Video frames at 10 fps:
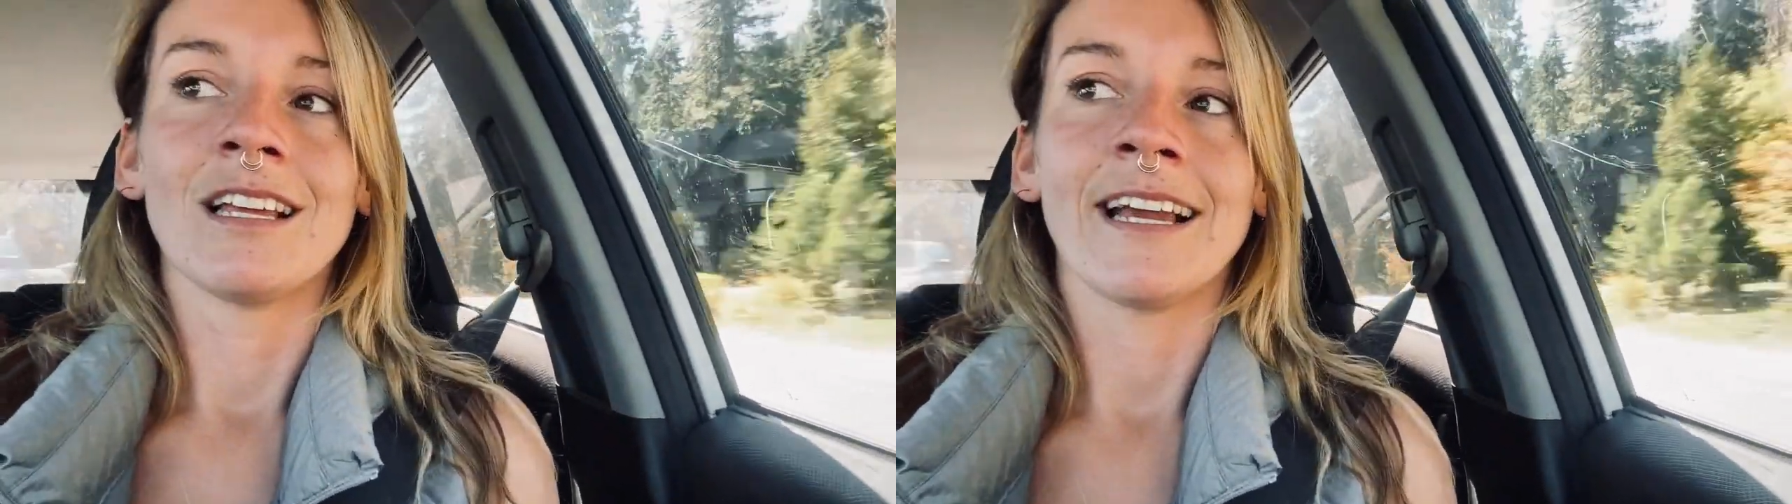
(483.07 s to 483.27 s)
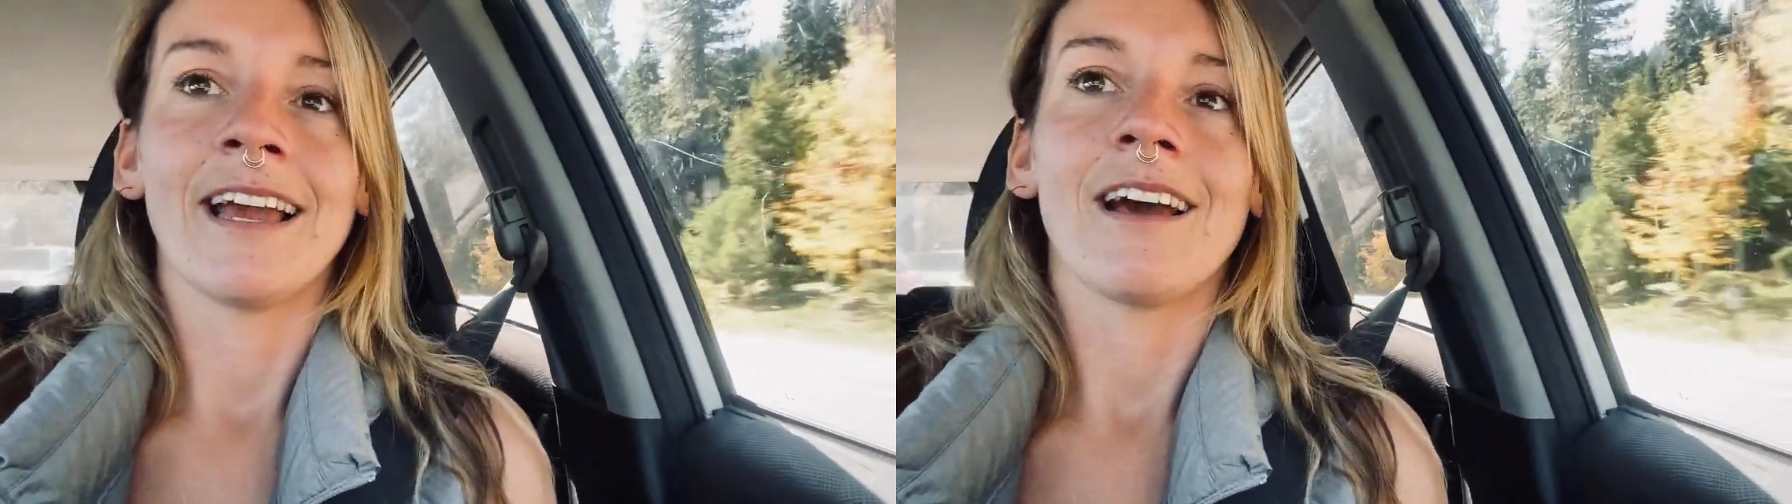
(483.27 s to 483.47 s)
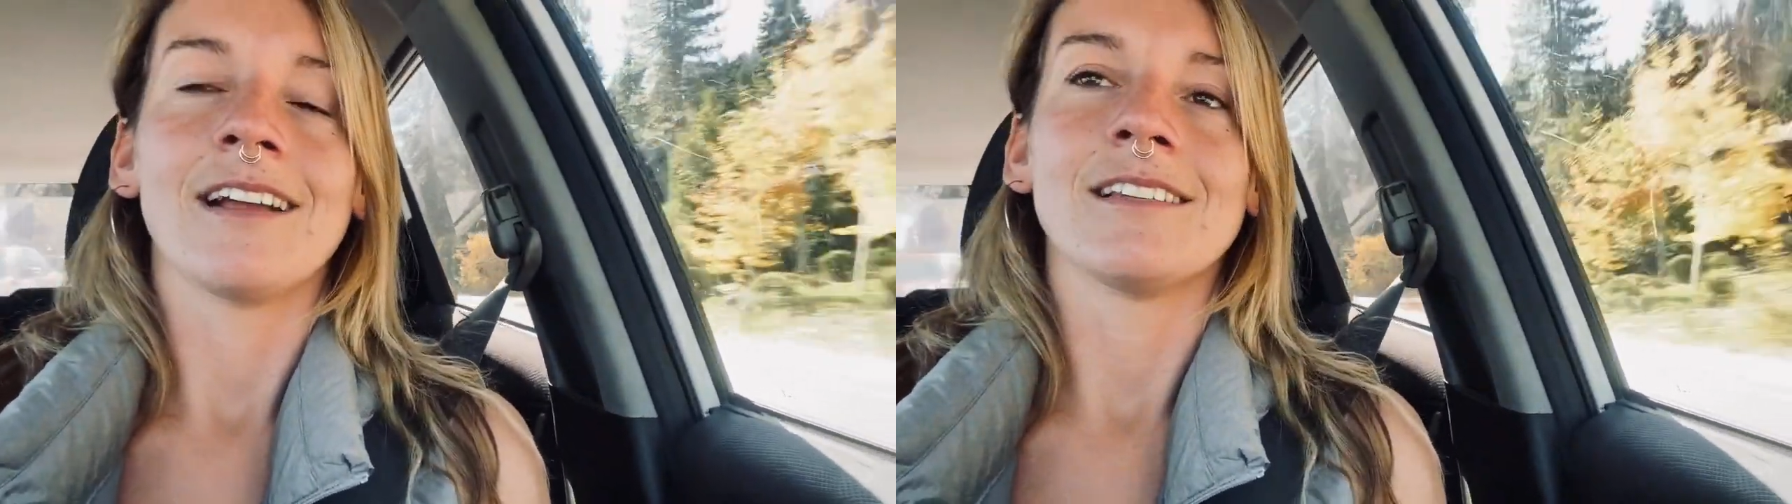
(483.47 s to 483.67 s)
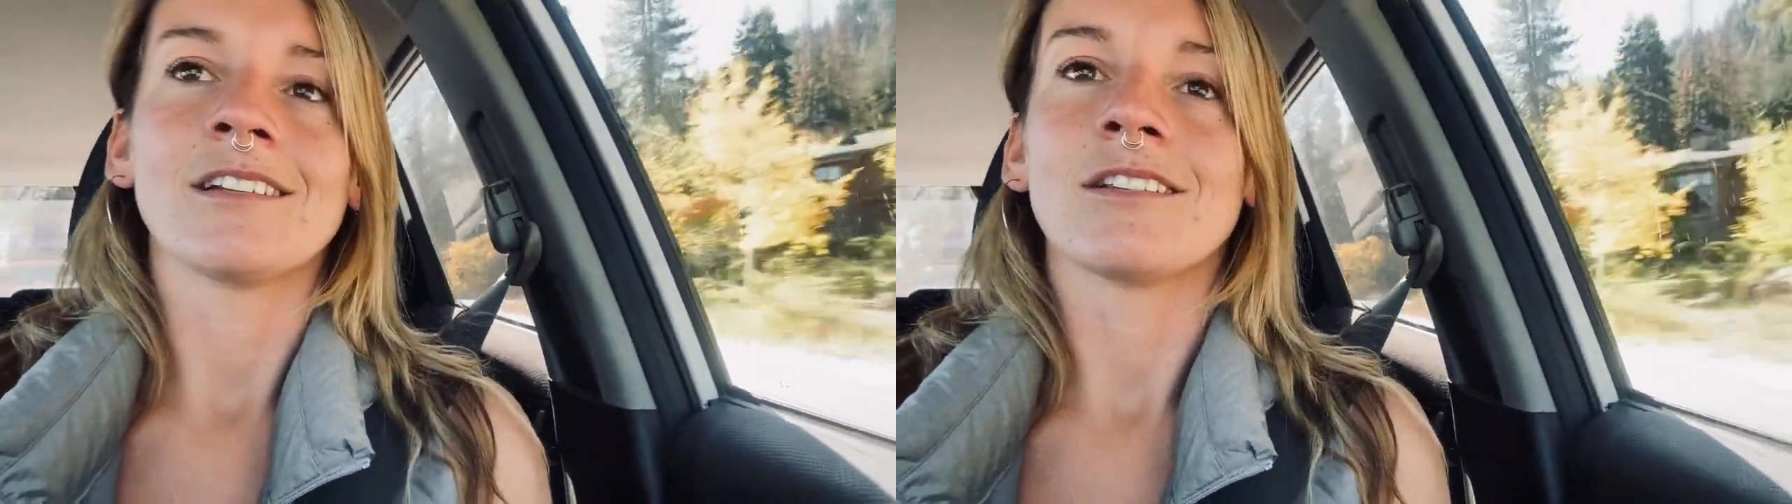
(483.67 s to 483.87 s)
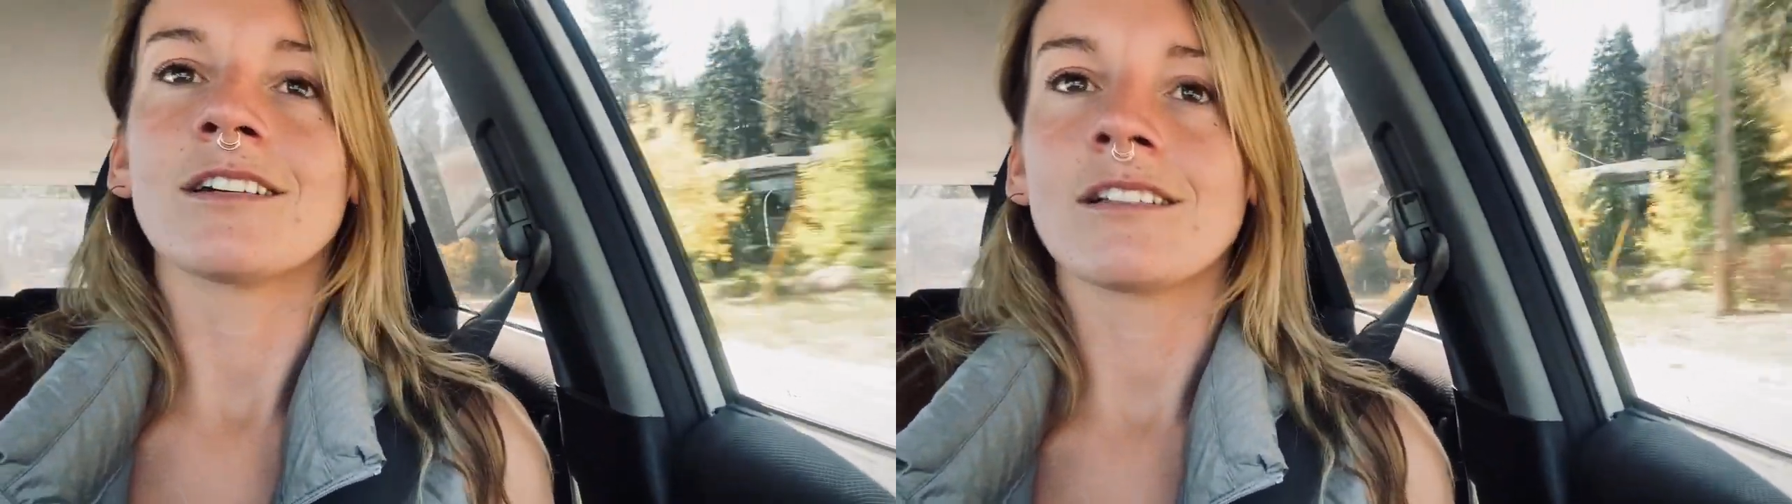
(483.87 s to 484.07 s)
And
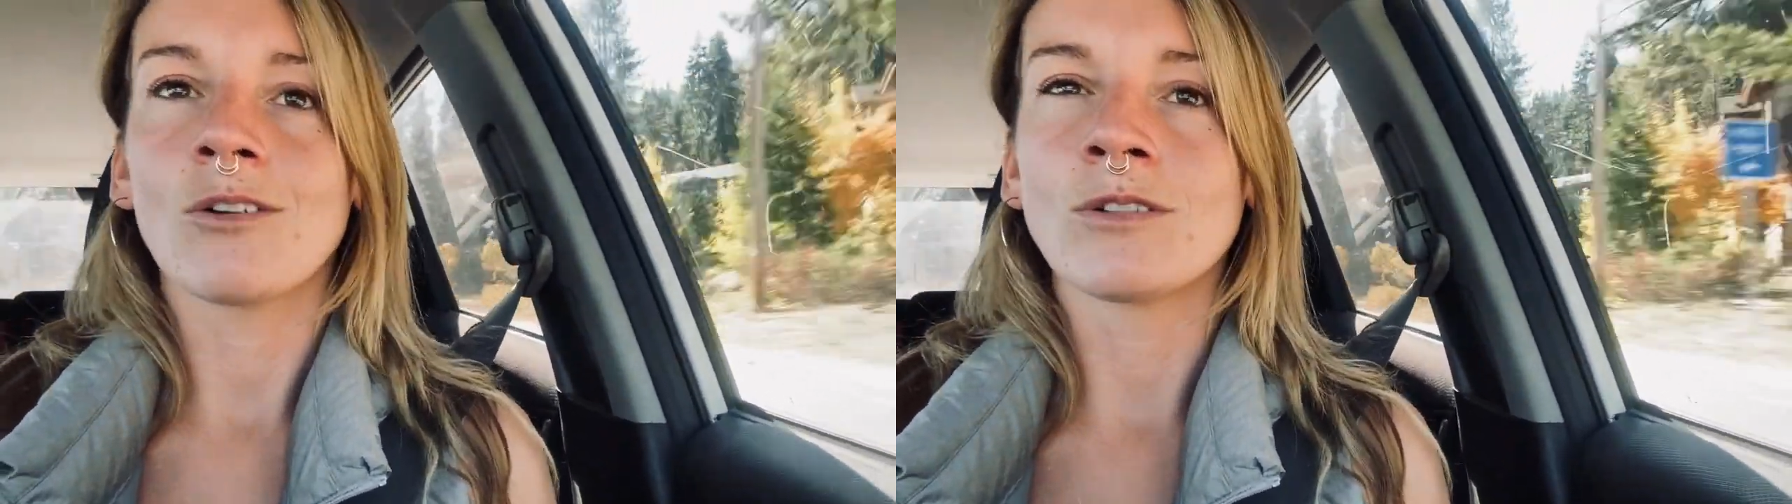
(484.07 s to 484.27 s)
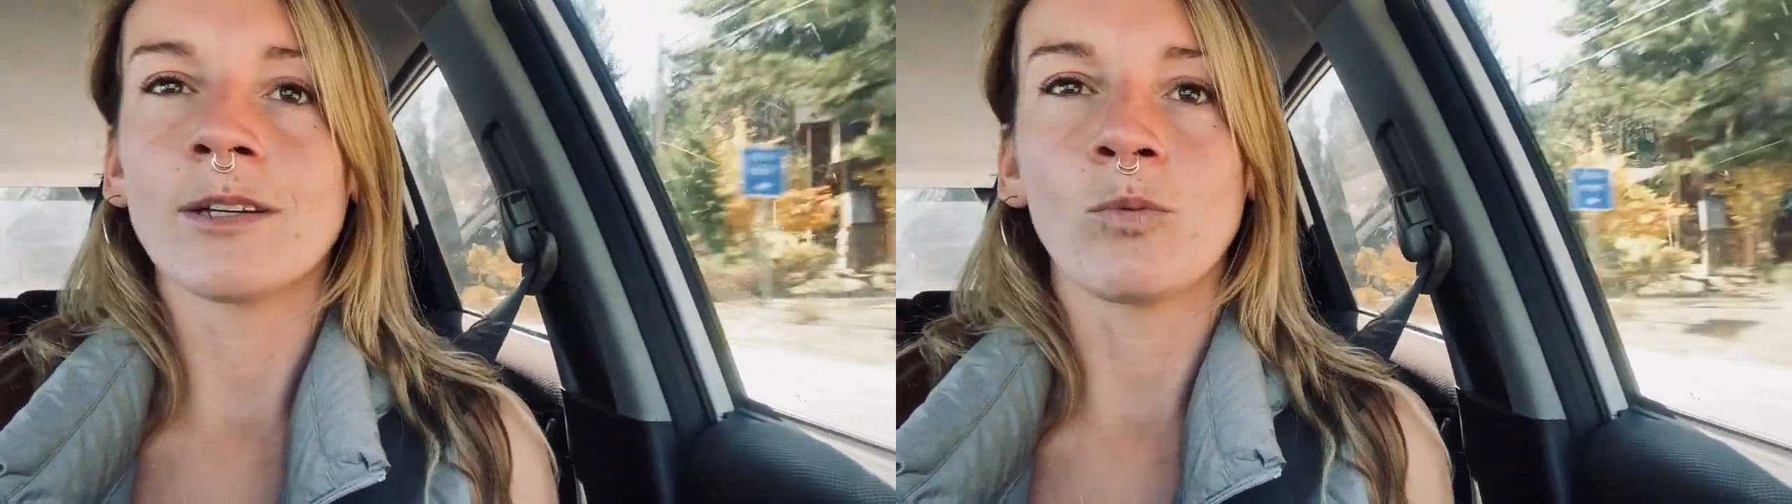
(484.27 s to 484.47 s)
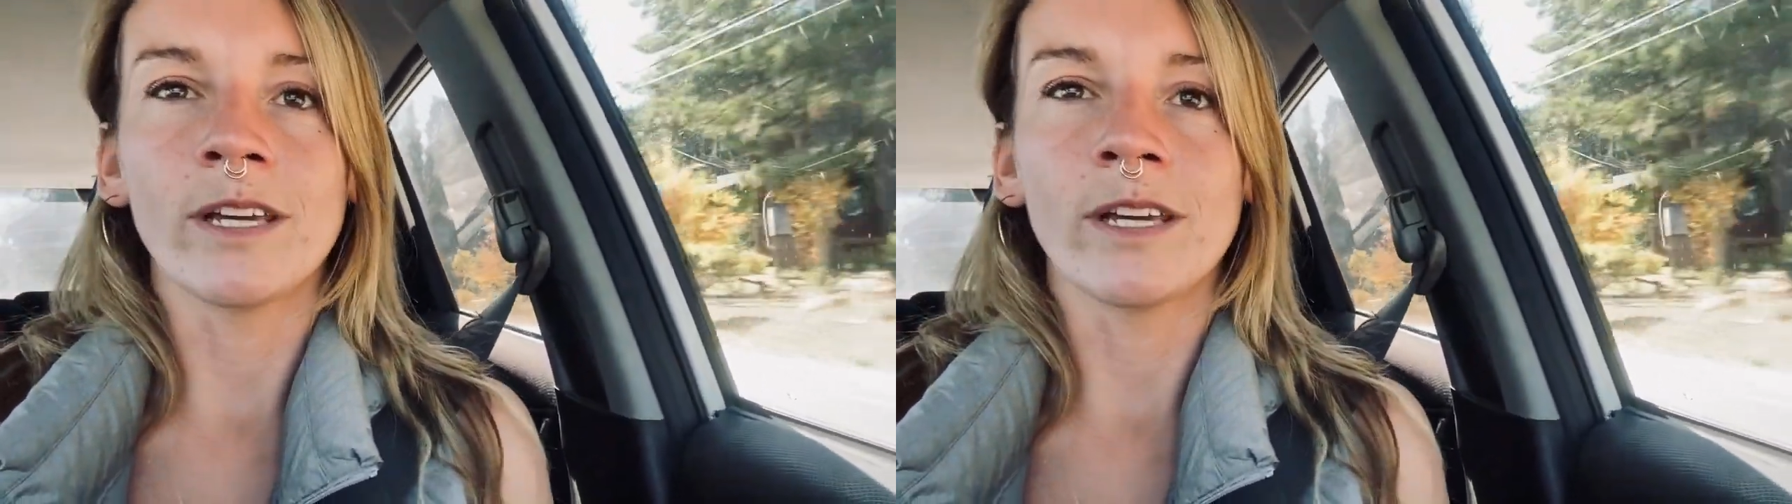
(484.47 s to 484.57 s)
to learn to only